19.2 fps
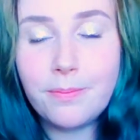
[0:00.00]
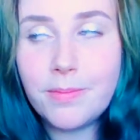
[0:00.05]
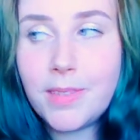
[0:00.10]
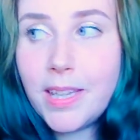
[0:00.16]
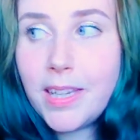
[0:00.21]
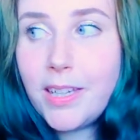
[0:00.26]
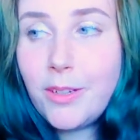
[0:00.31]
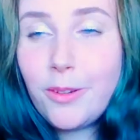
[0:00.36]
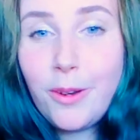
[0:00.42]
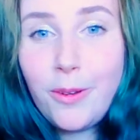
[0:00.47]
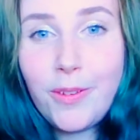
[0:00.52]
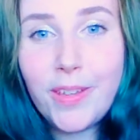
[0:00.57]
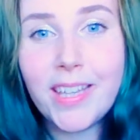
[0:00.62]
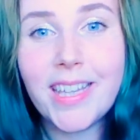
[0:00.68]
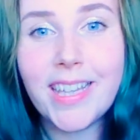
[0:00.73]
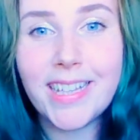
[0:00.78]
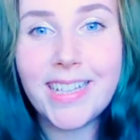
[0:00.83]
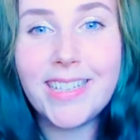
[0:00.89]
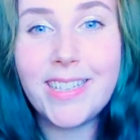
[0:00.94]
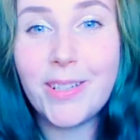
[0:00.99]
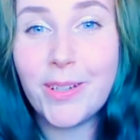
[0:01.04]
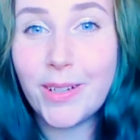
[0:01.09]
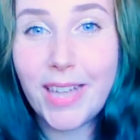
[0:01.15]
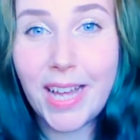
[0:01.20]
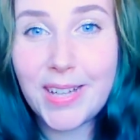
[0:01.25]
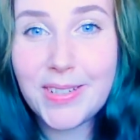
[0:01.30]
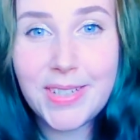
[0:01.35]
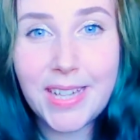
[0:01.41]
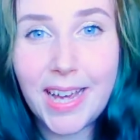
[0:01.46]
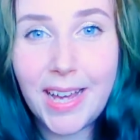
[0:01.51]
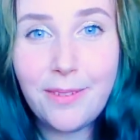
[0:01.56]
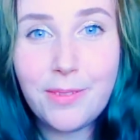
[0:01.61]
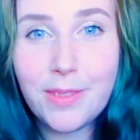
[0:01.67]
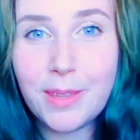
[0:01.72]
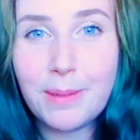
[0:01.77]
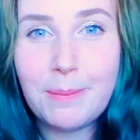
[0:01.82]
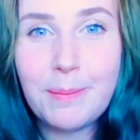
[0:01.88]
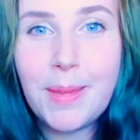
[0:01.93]
They're your feelings, you're allowed to
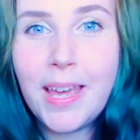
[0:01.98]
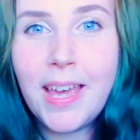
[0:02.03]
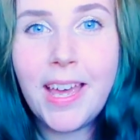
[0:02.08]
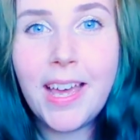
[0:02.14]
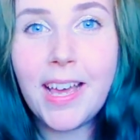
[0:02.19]
have them.